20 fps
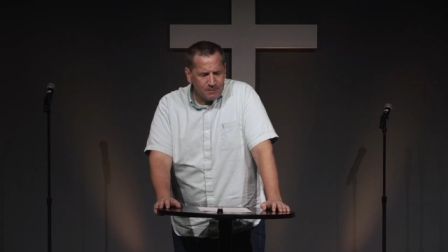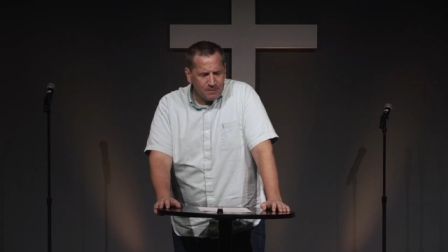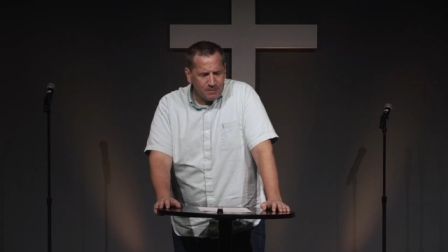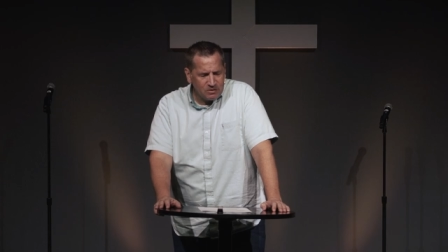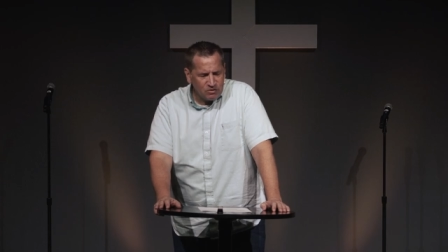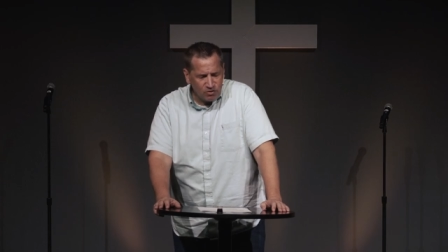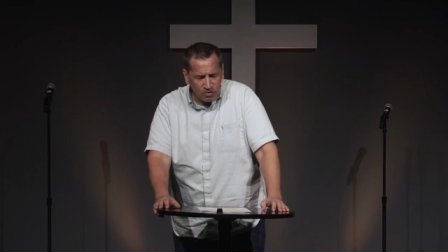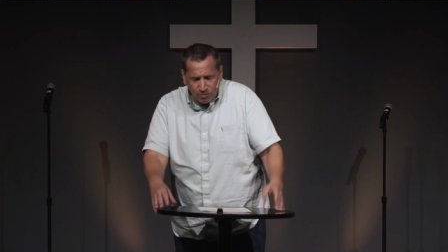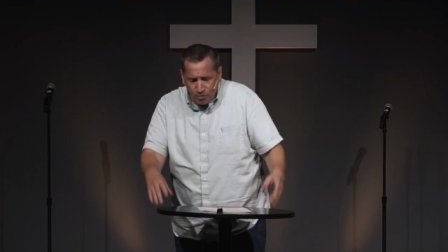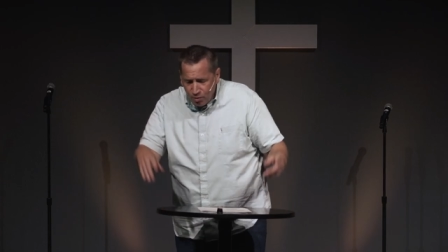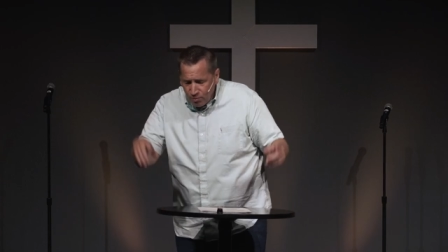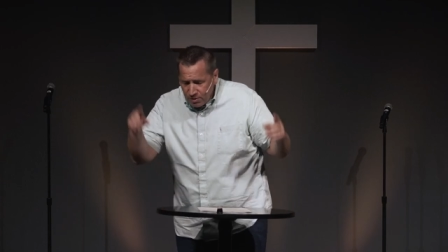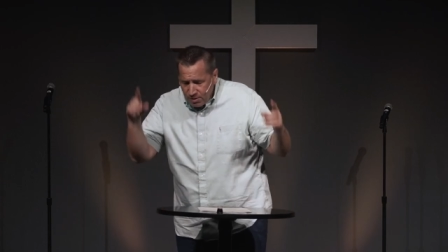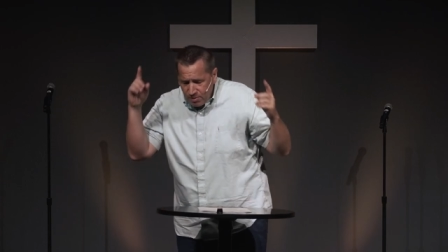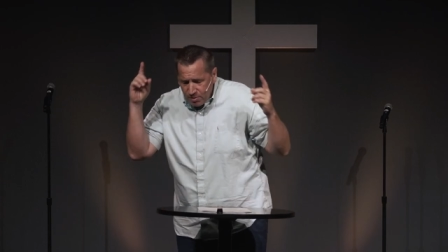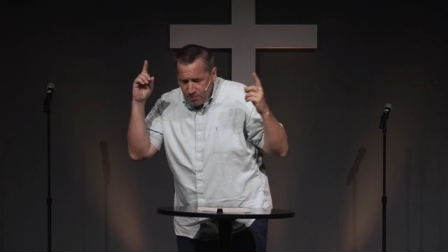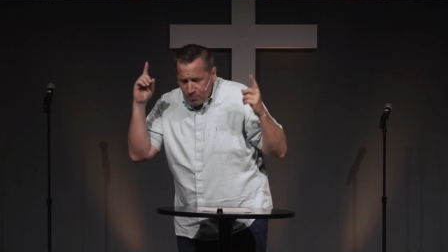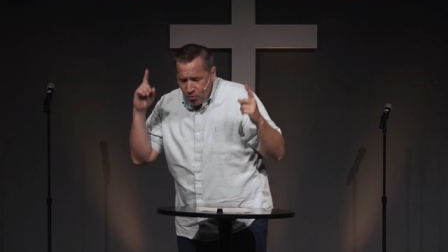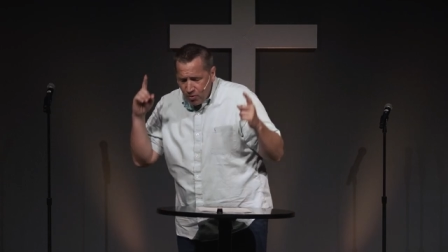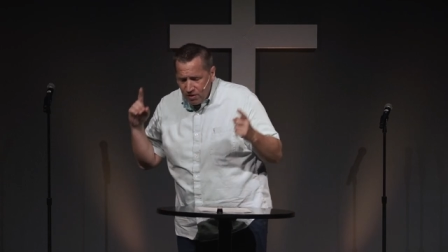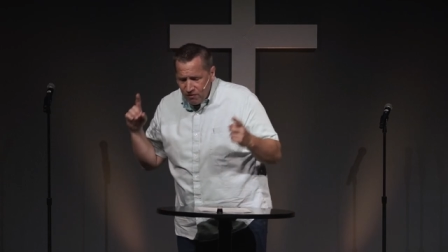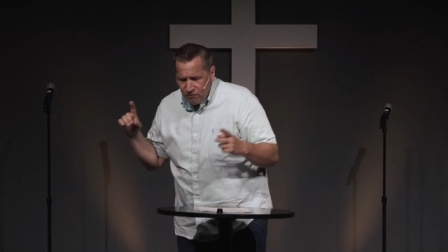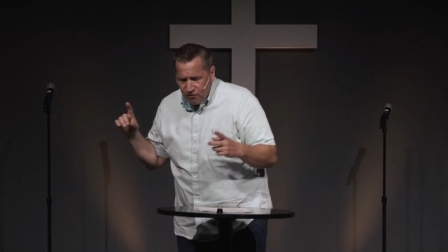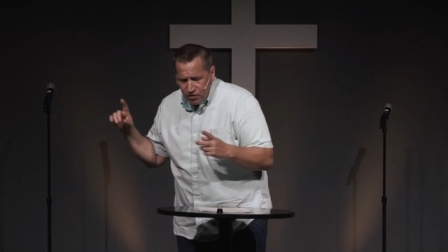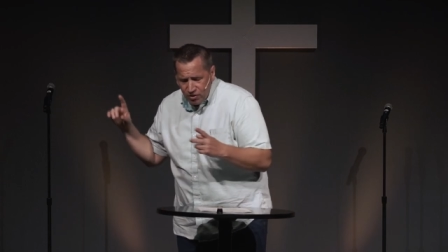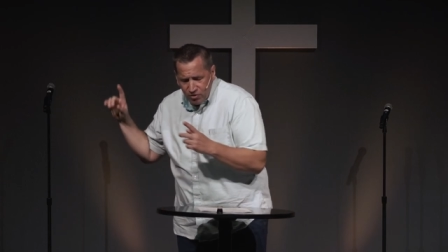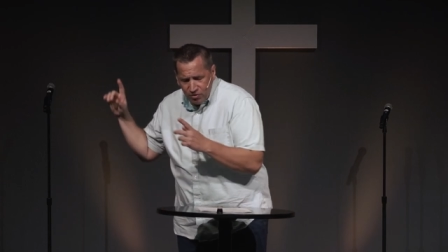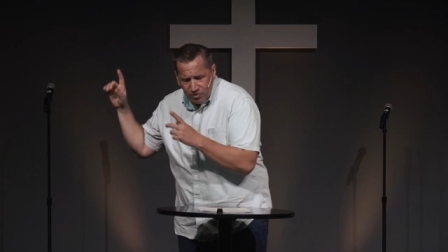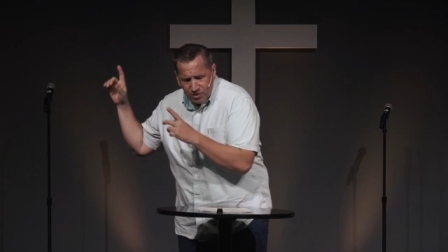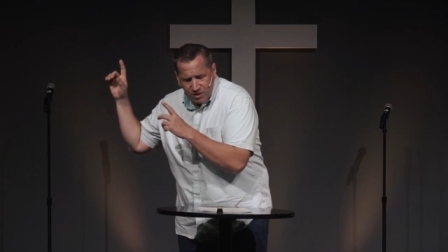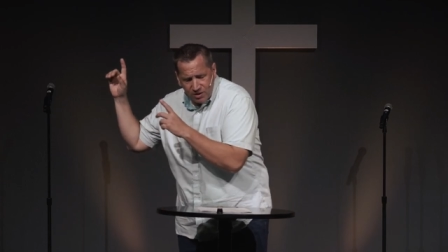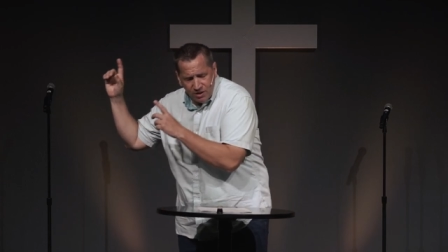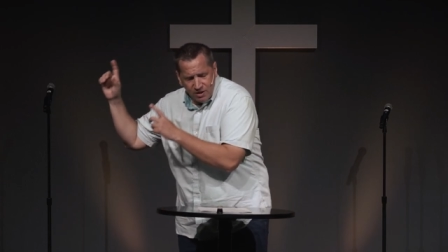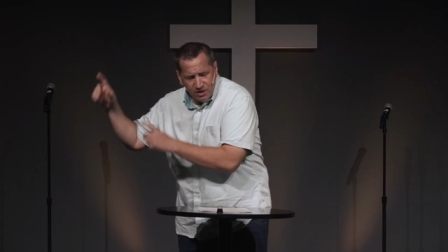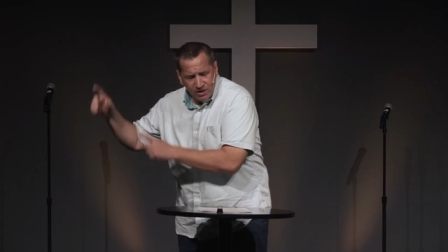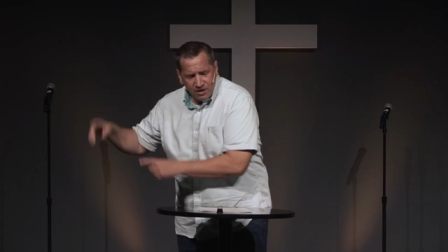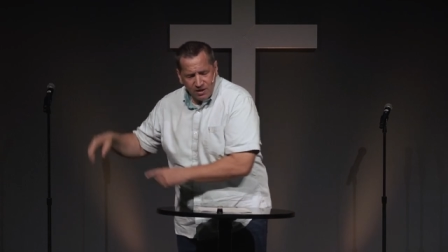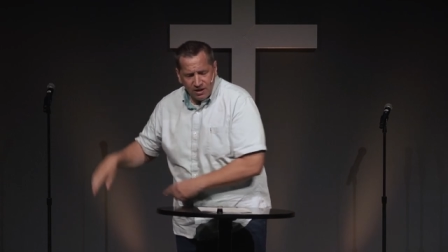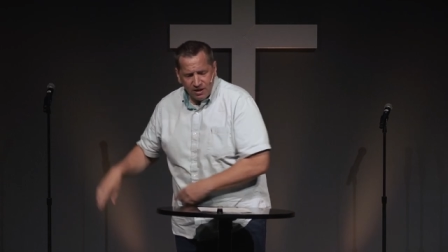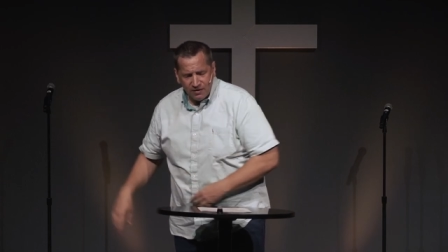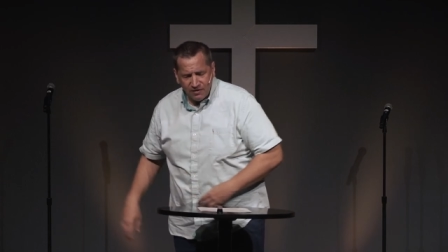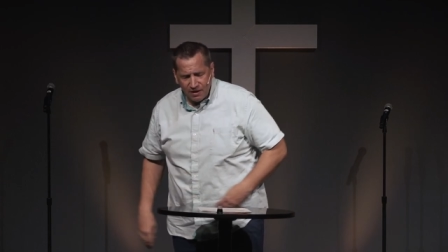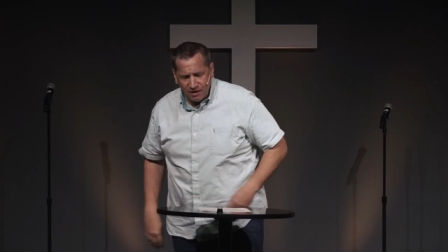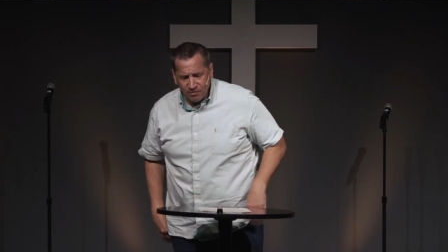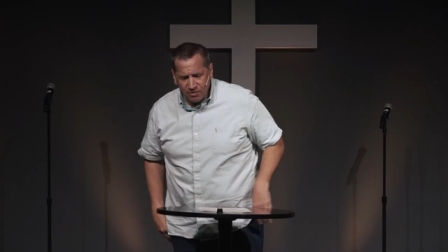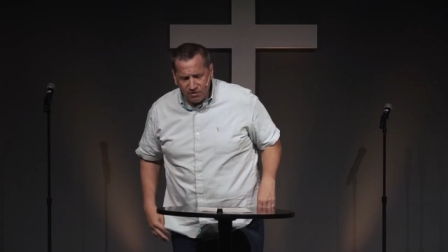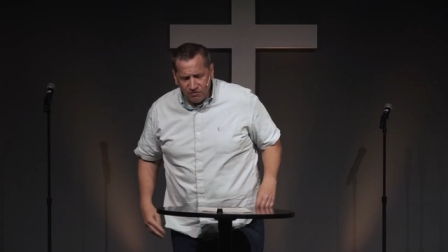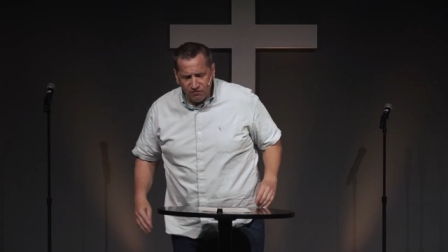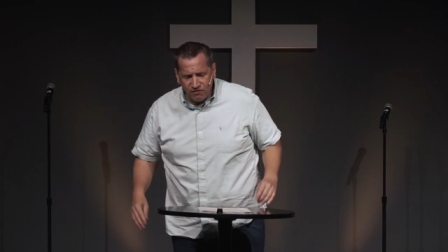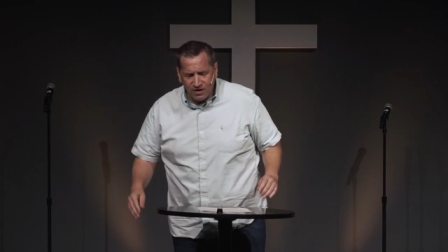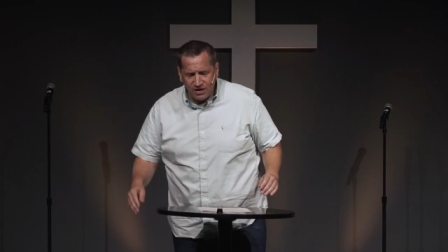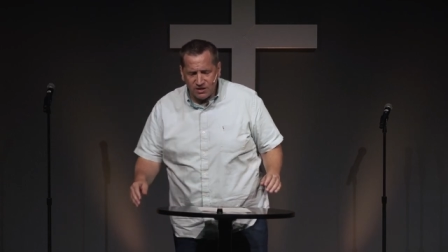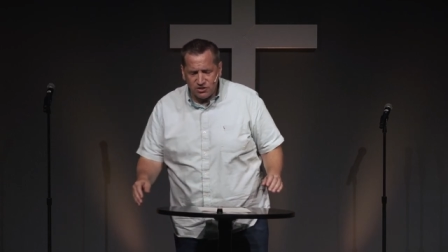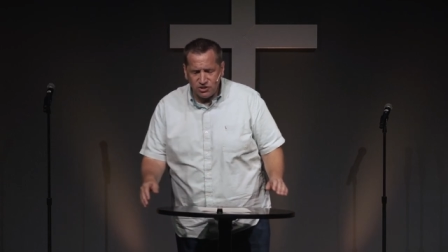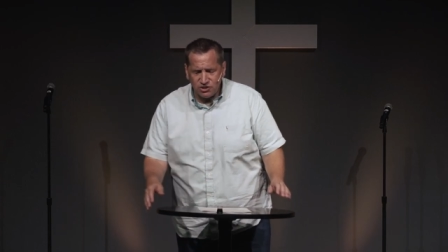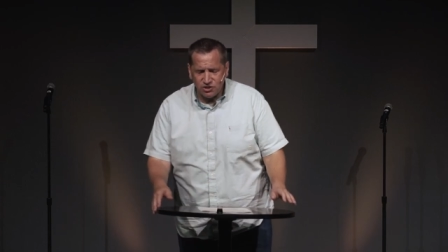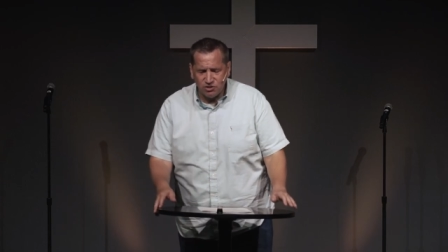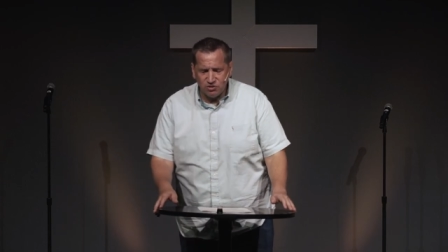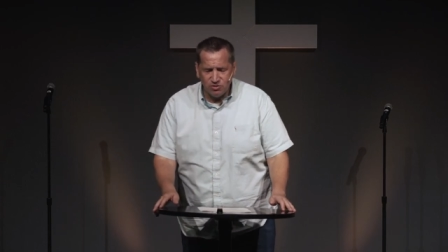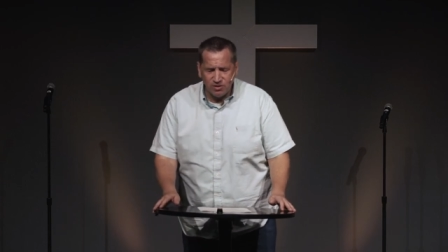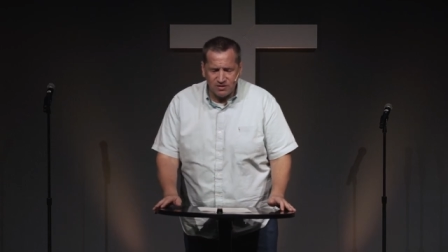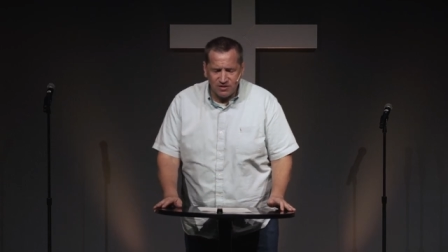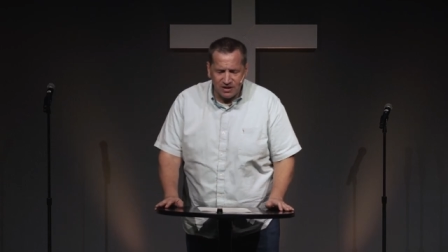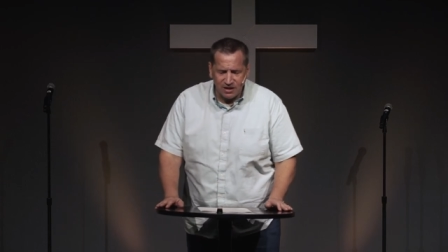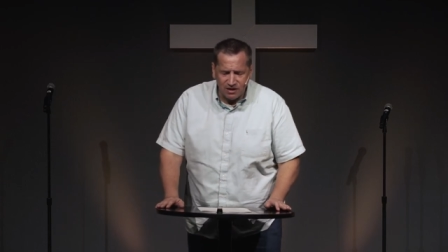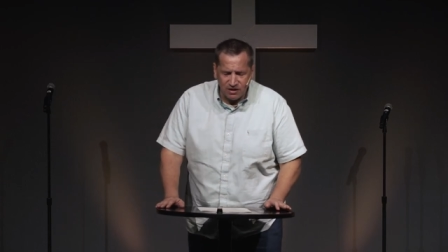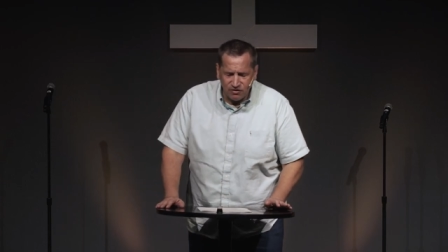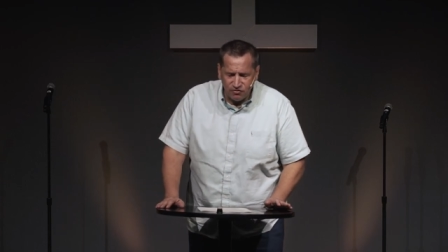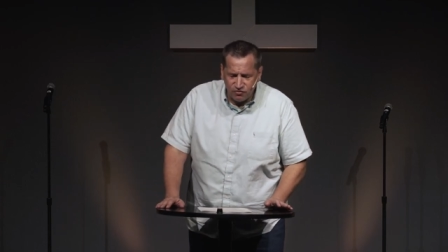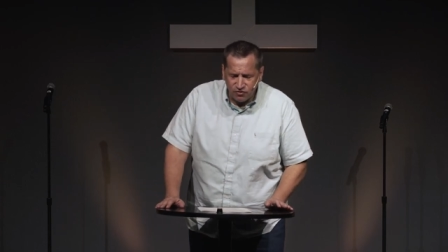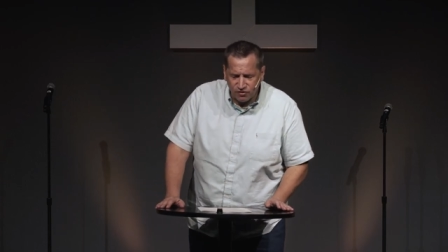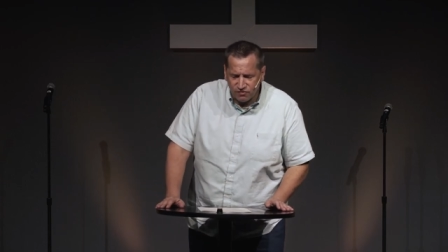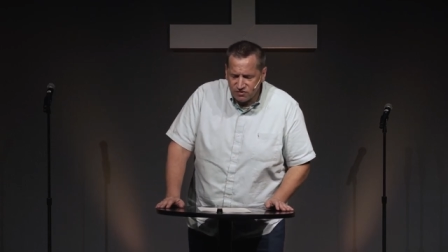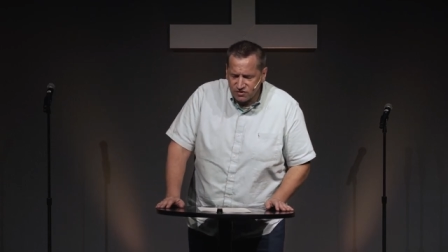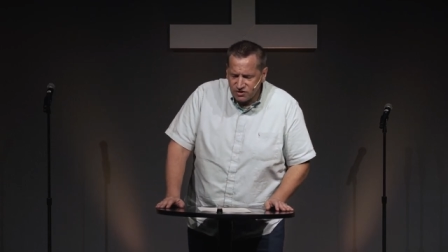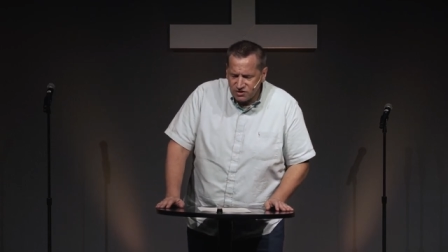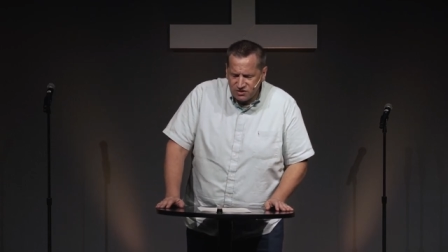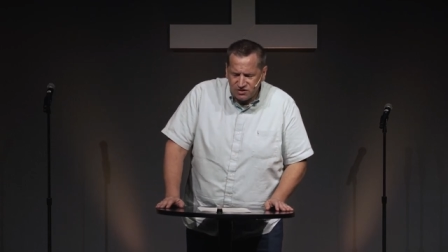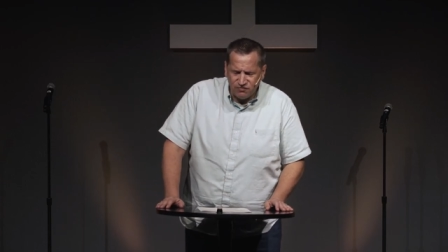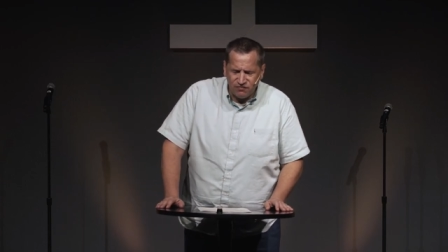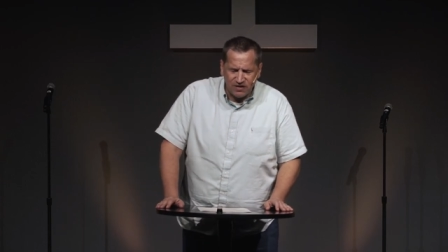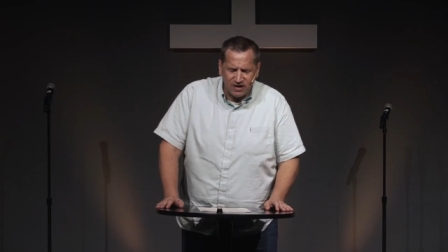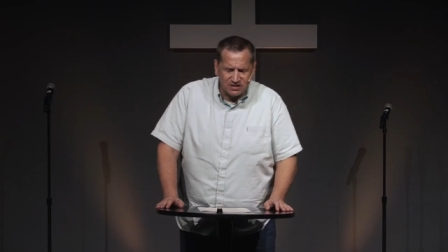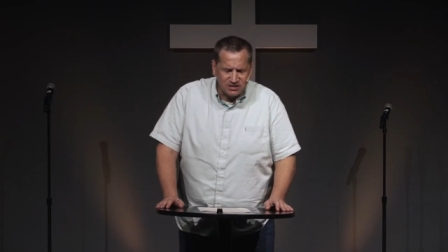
So in a moment, I'm going to pray for you, and, and then I'm going to invite you at the end of the service just to find